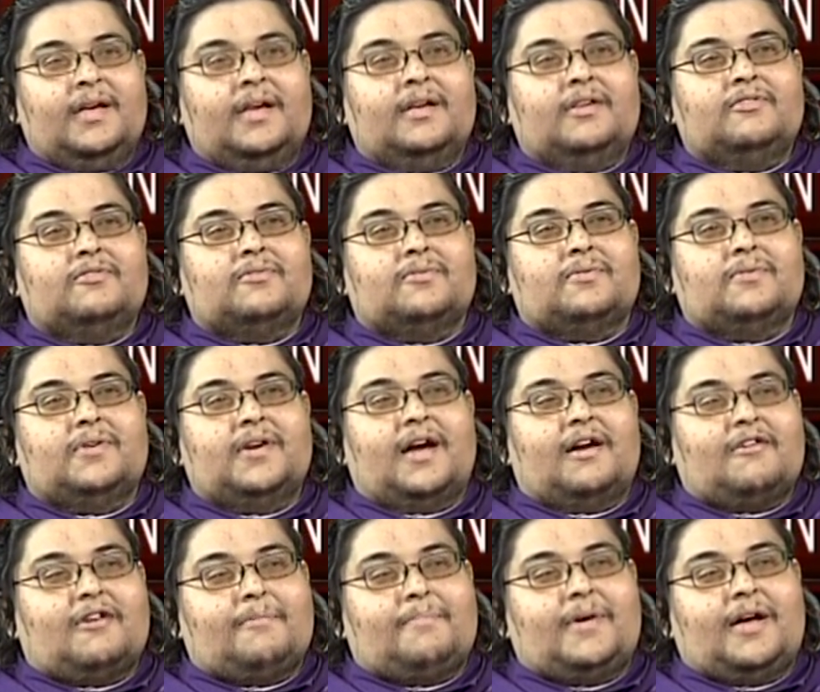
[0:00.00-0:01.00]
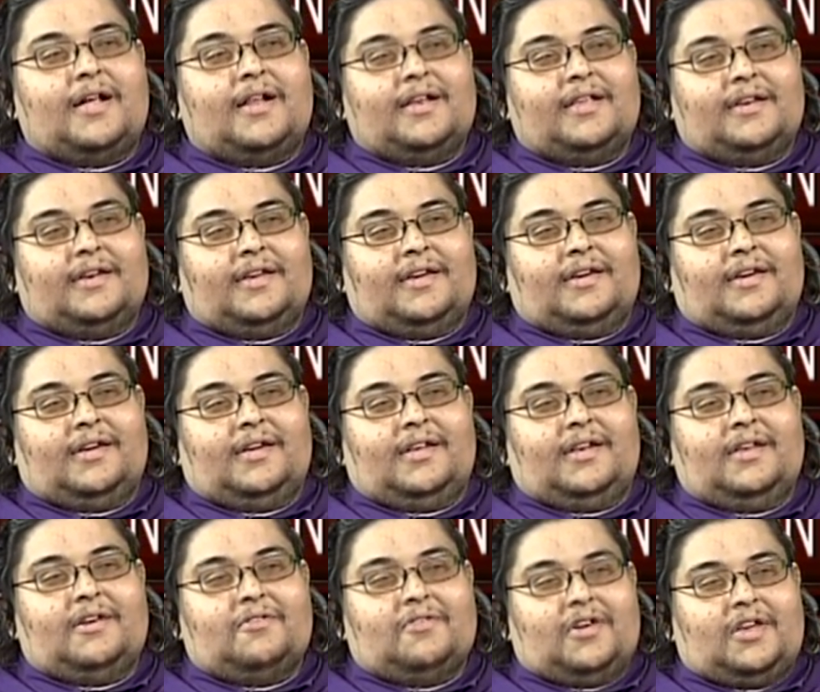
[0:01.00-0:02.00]
through Carapal in
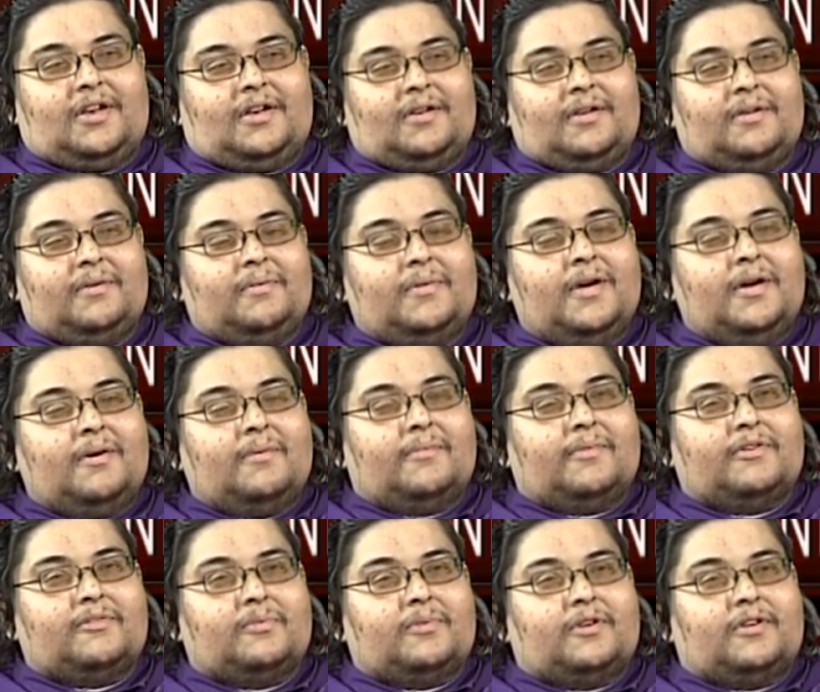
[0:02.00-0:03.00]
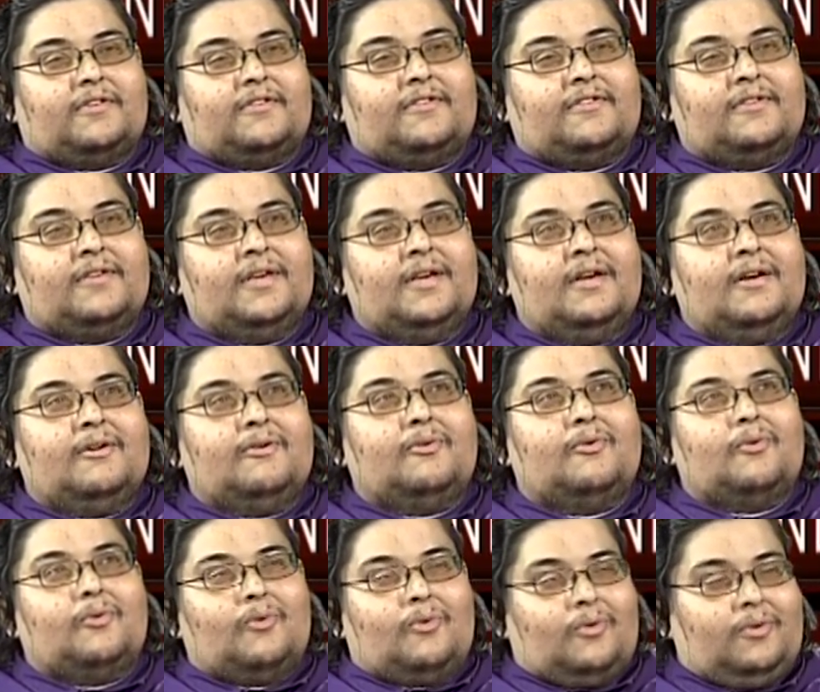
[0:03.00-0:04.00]
Erin, which was
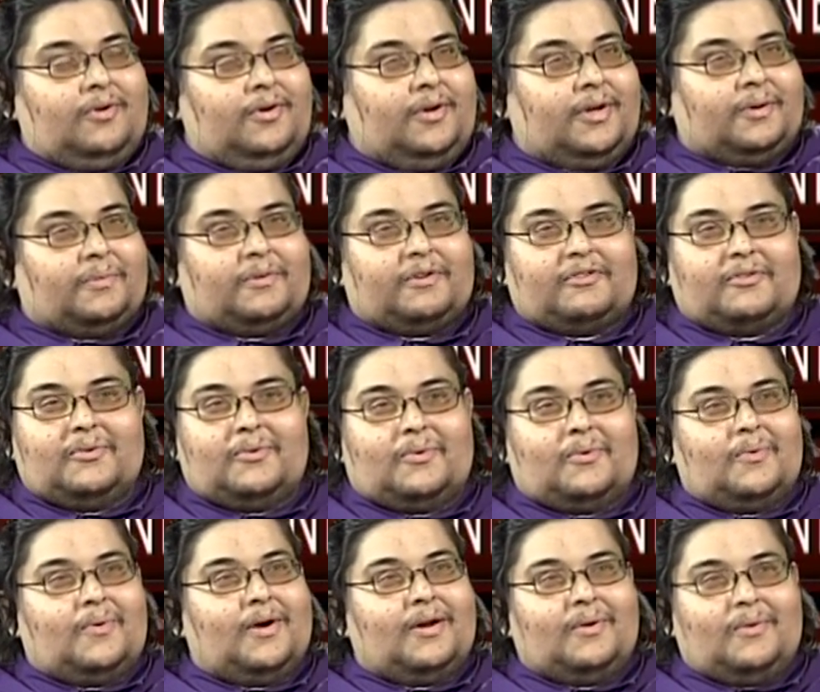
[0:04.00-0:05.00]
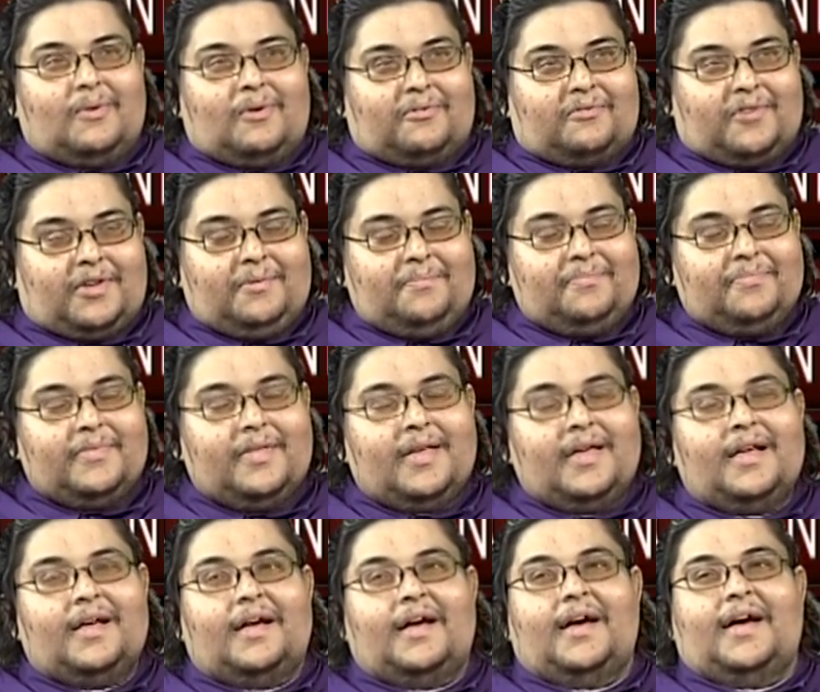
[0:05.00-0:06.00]
cocoa. It was cocoa and coffee,
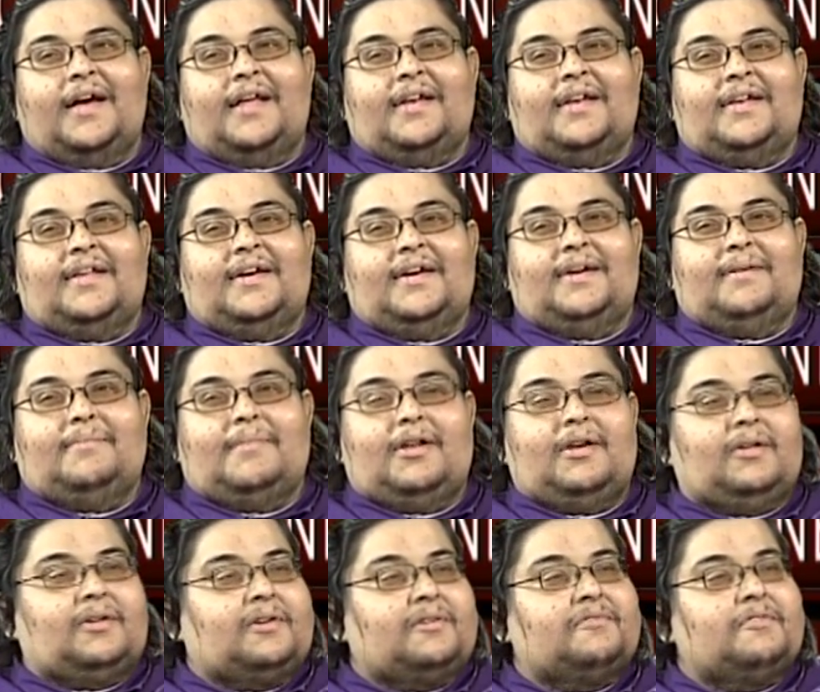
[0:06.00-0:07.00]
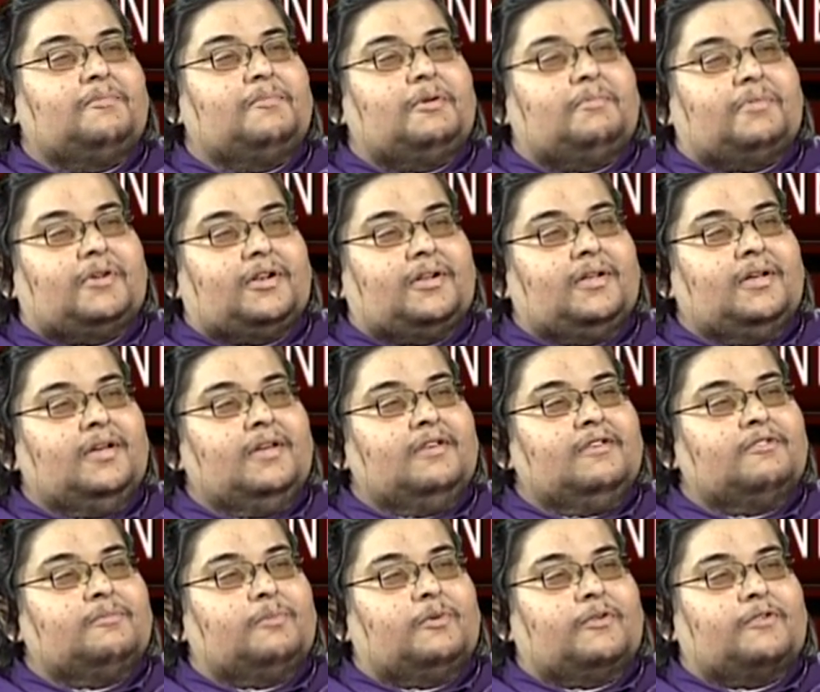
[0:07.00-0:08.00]
and a lot of the people
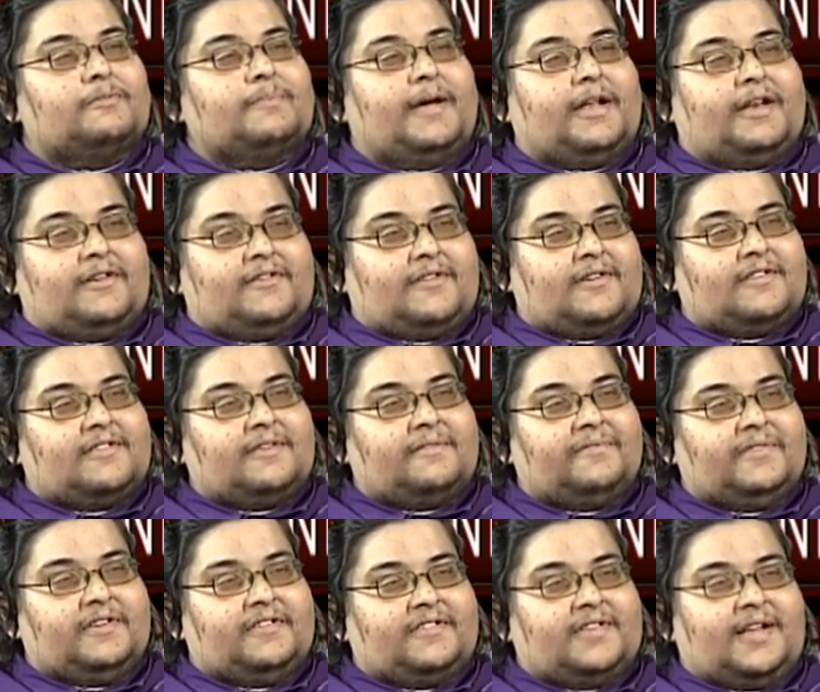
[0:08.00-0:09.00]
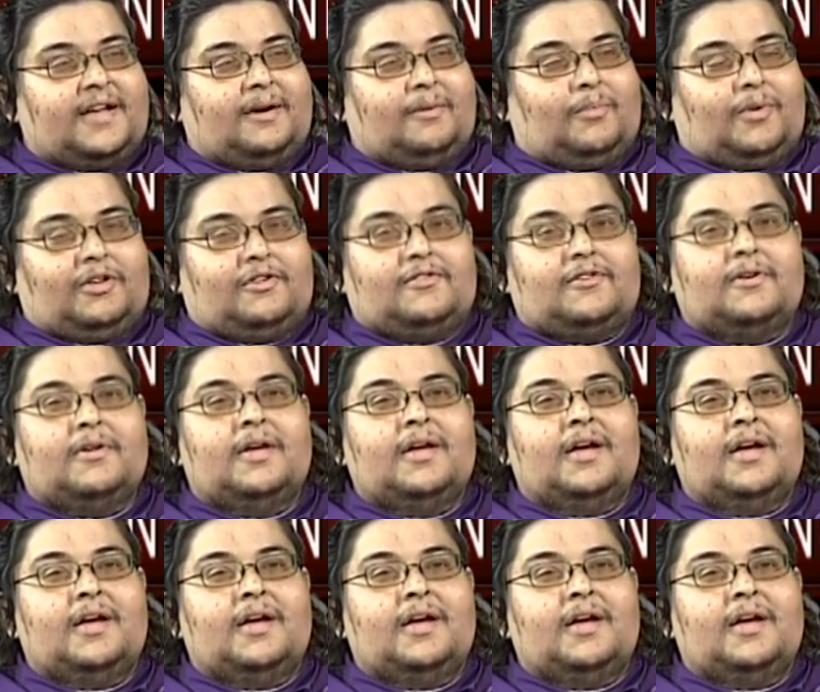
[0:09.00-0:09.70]
spoke Spanish as a first language.